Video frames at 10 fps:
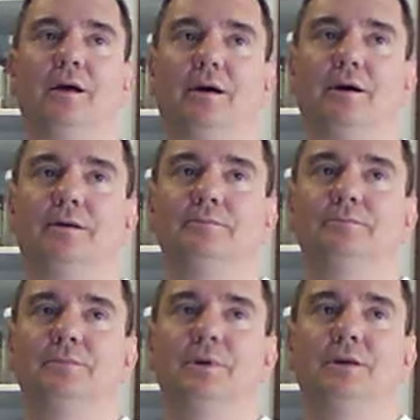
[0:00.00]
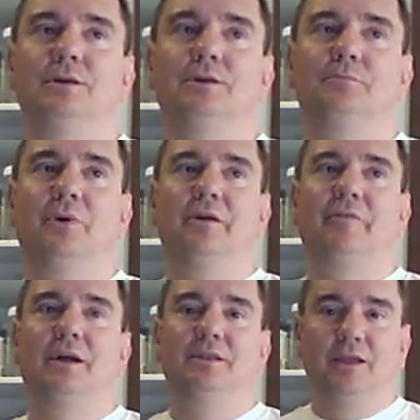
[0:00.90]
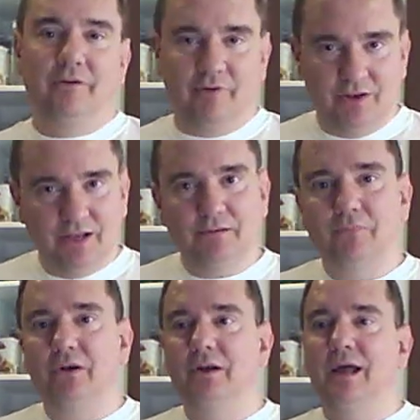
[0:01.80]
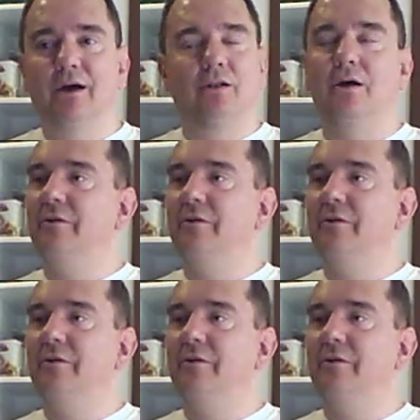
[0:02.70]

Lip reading: Um, but if it did burn down,